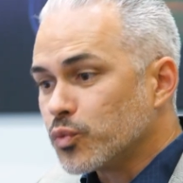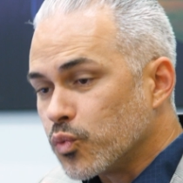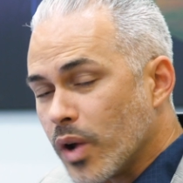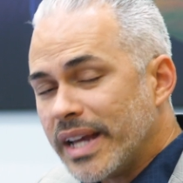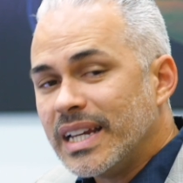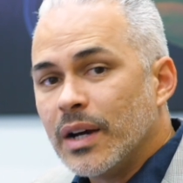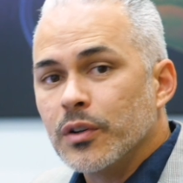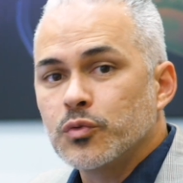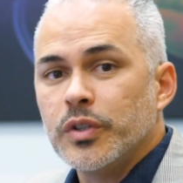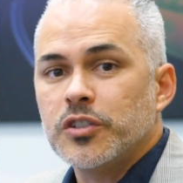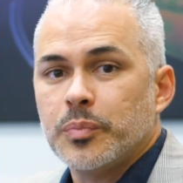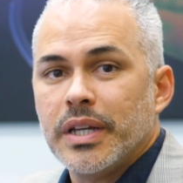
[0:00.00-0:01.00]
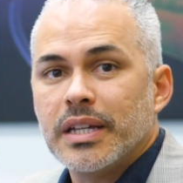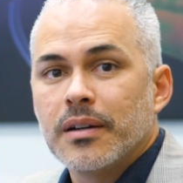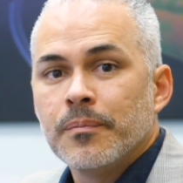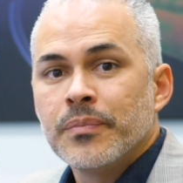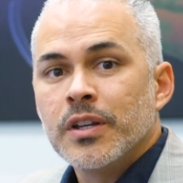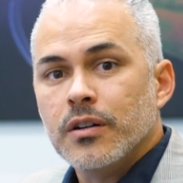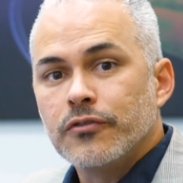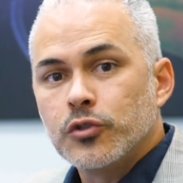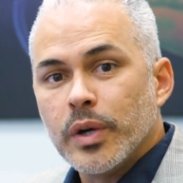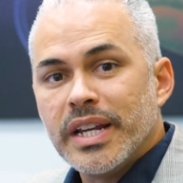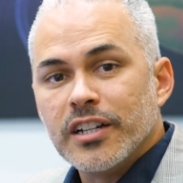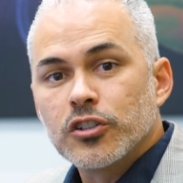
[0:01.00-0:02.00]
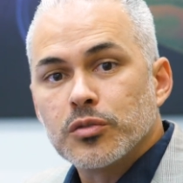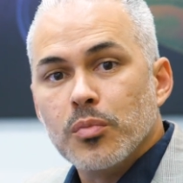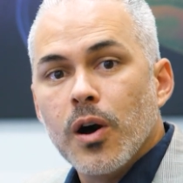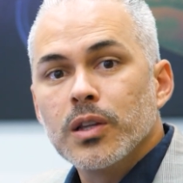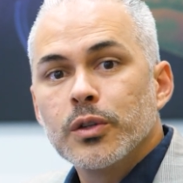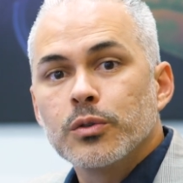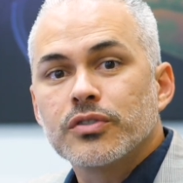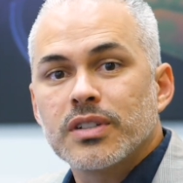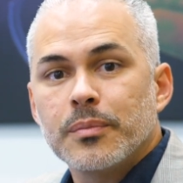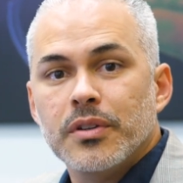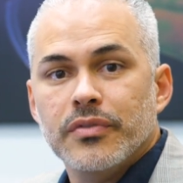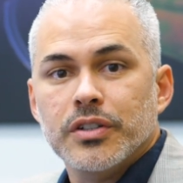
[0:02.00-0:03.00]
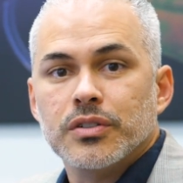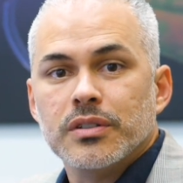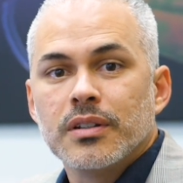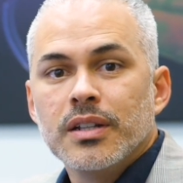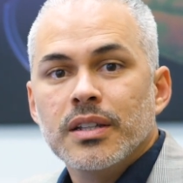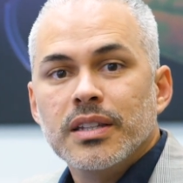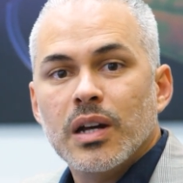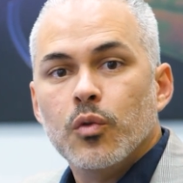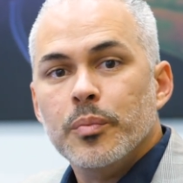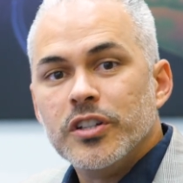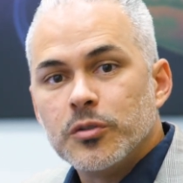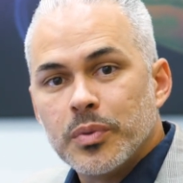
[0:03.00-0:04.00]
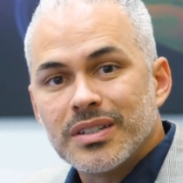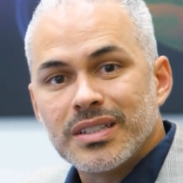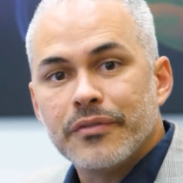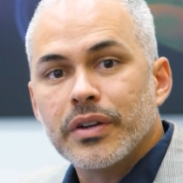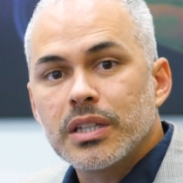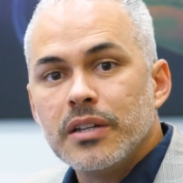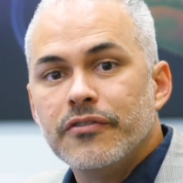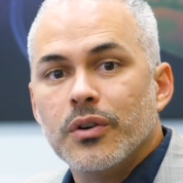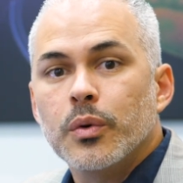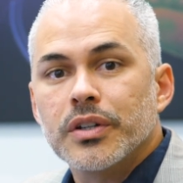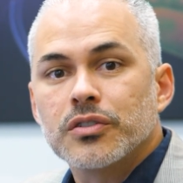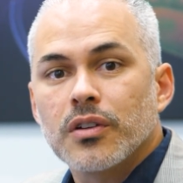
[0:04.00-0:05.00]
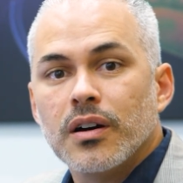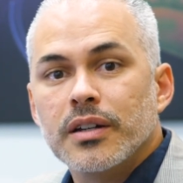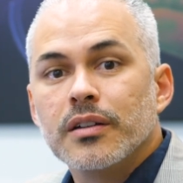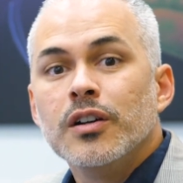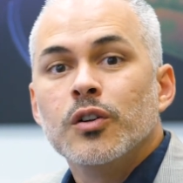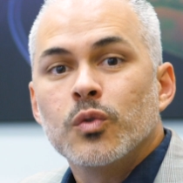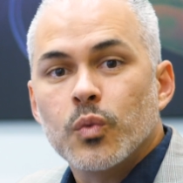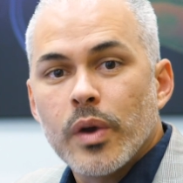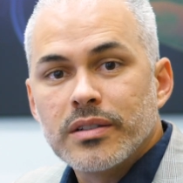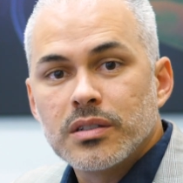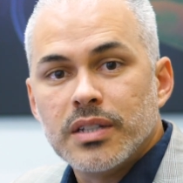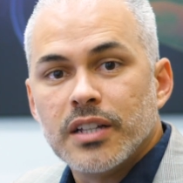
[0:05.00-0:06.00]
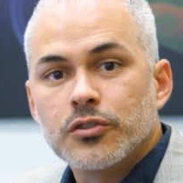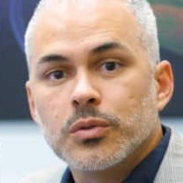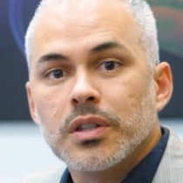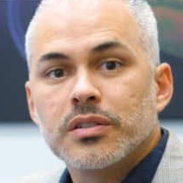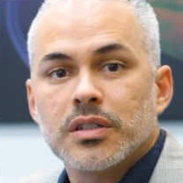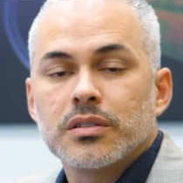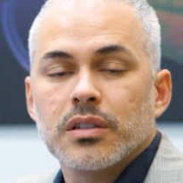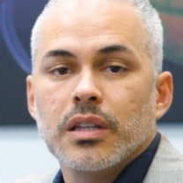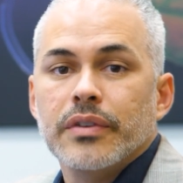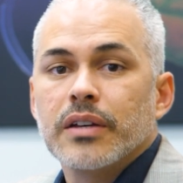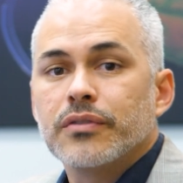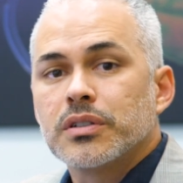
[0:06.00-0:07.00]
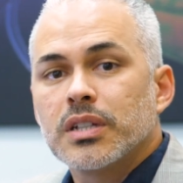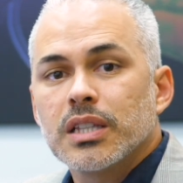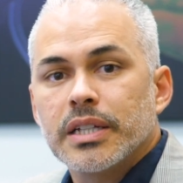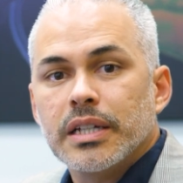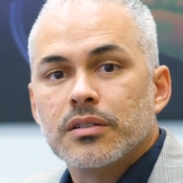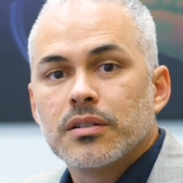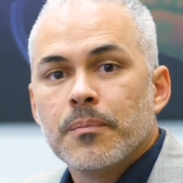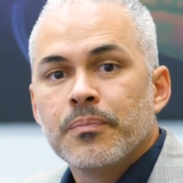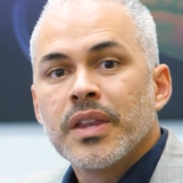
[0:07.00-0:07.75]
right now as we speak of creating a small little subdivision that will be specifically focused on residential assisted living facilities.